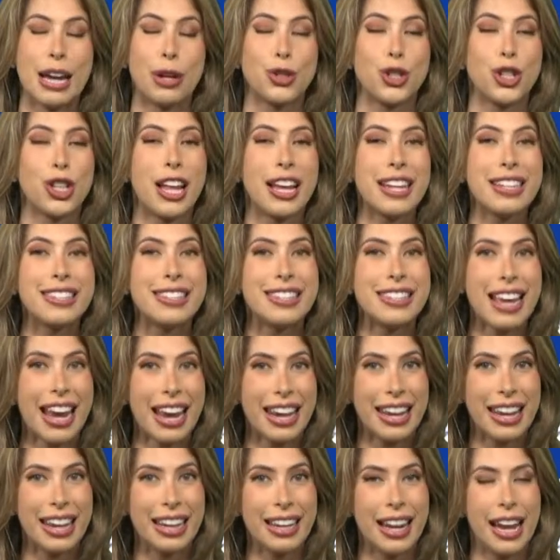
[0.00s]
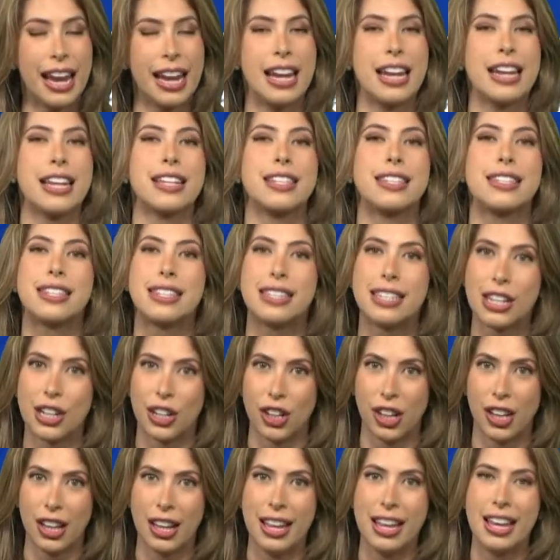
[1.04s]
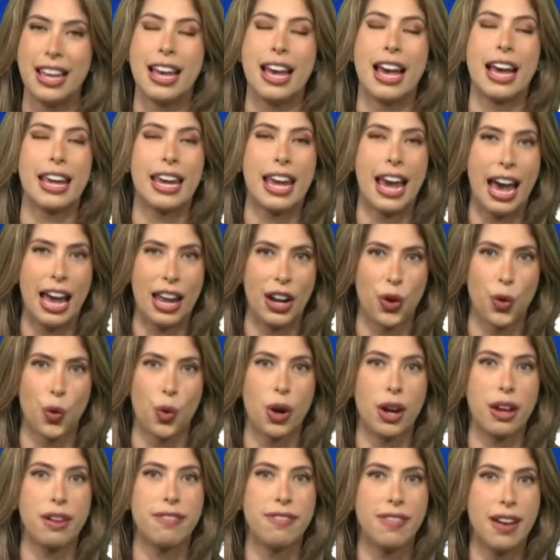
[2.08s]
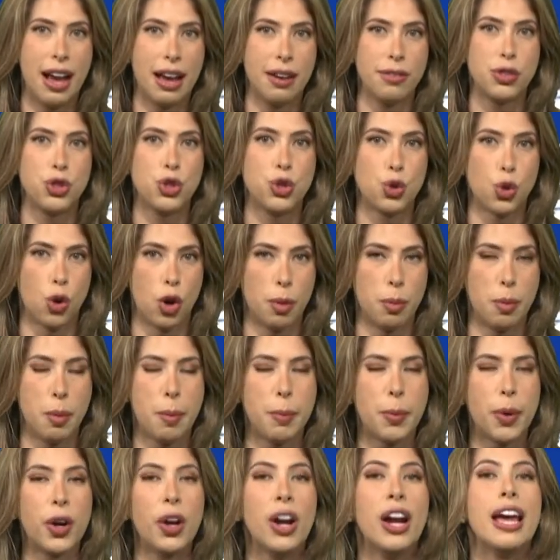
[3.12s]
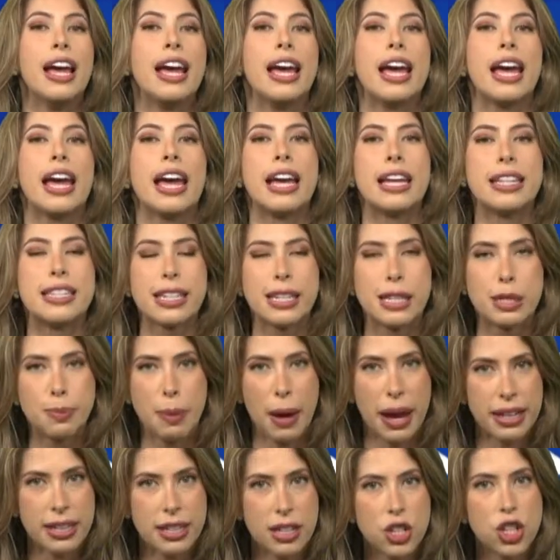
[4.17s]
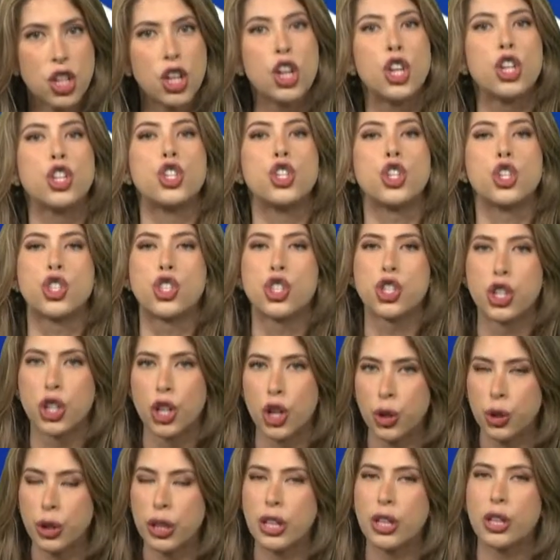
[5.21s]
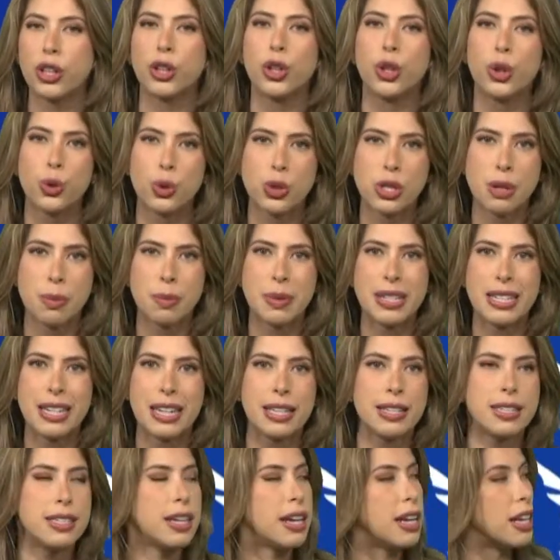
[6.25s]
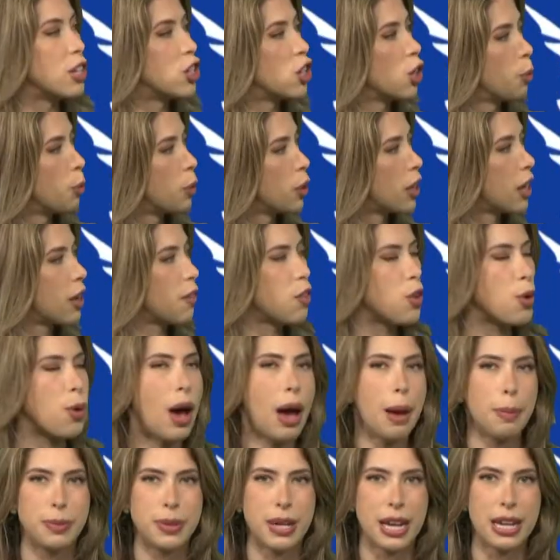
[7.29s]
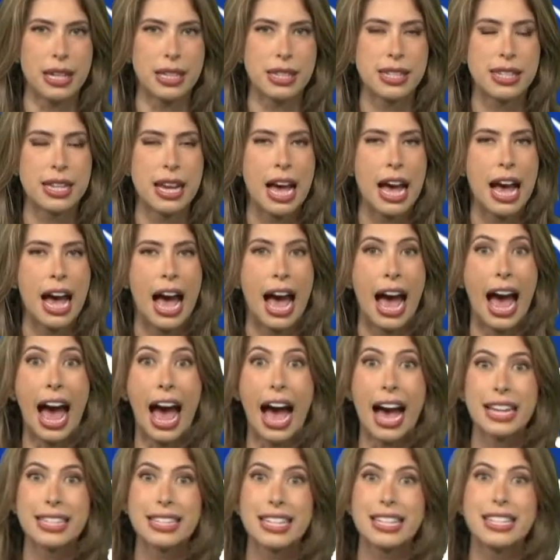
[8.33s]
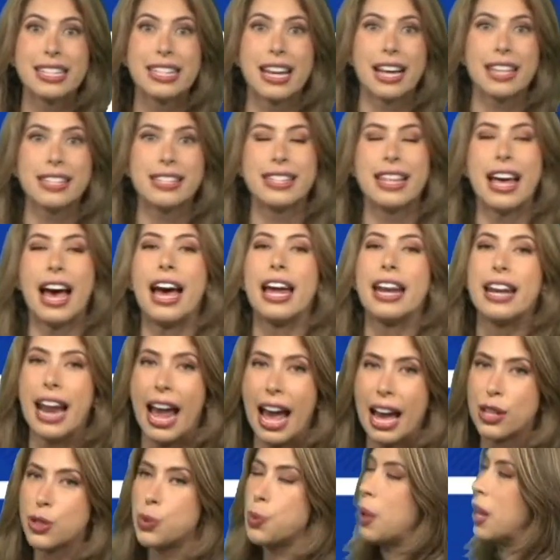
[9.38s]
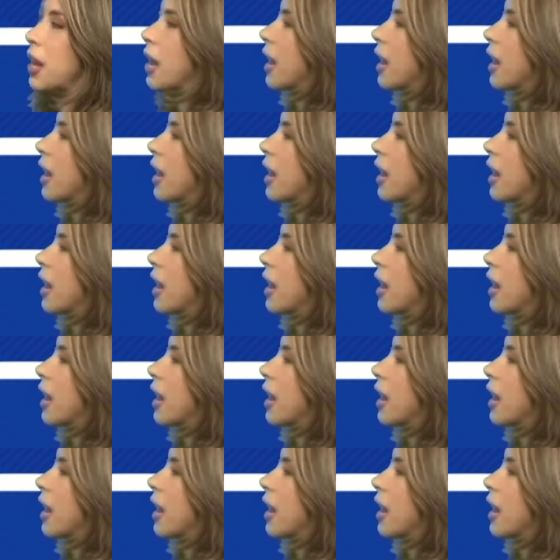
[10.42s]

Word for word: It's now July 2nd and it is still a Category 5 storm. Remember, it's expected to slowly lose some intensity, so we'll give you updates as it does that and as